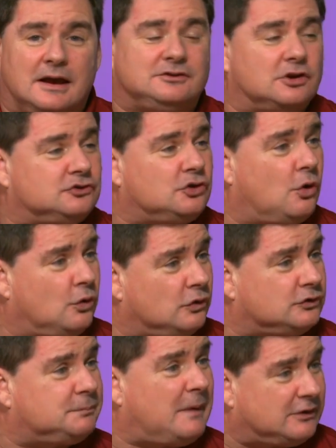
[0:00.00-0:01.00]
It's a
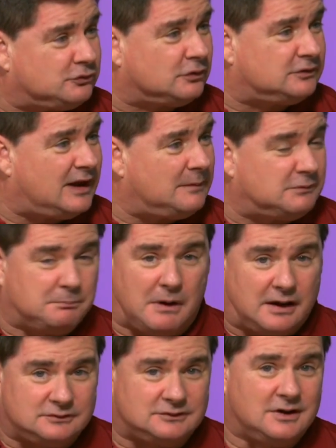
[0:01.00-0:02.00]
total special teams
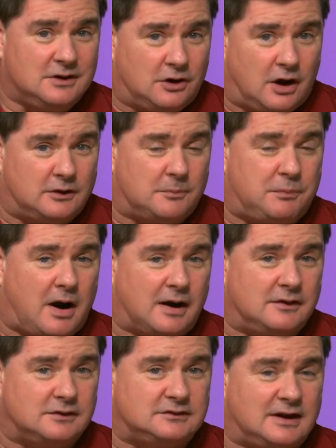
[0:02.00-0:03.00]
bust on the part
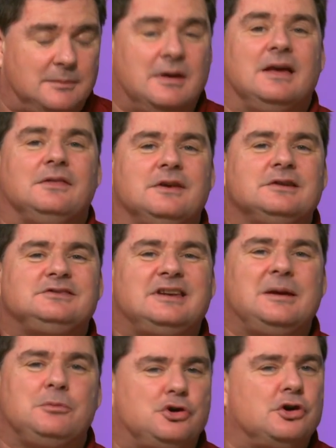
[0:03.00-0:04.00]
of this team. This
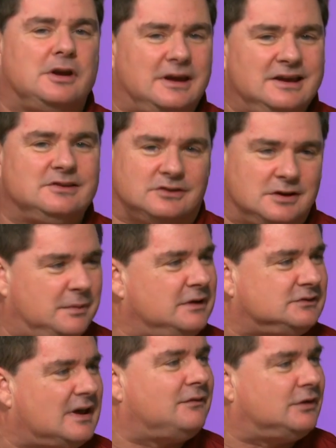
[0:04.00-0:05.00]
team could easily be
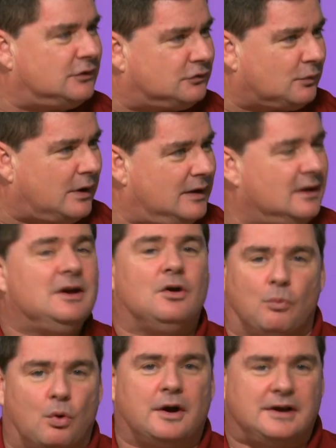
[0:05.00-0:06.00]
7-3
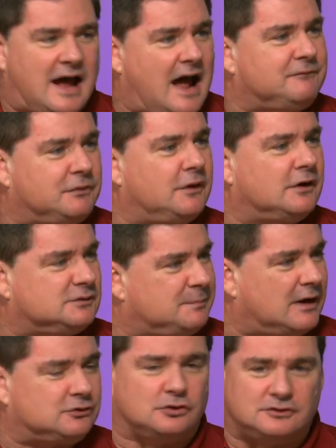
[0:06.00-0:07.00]
were it not for their
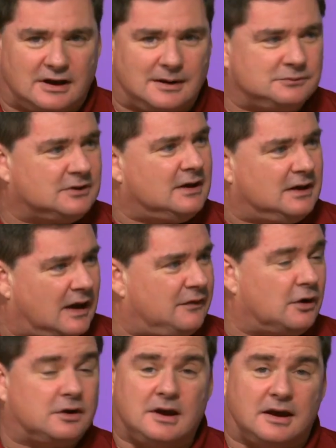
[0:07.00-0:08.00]
special teams and
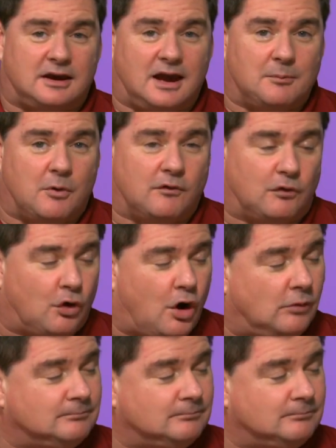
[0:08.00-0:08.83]
their kick game overall.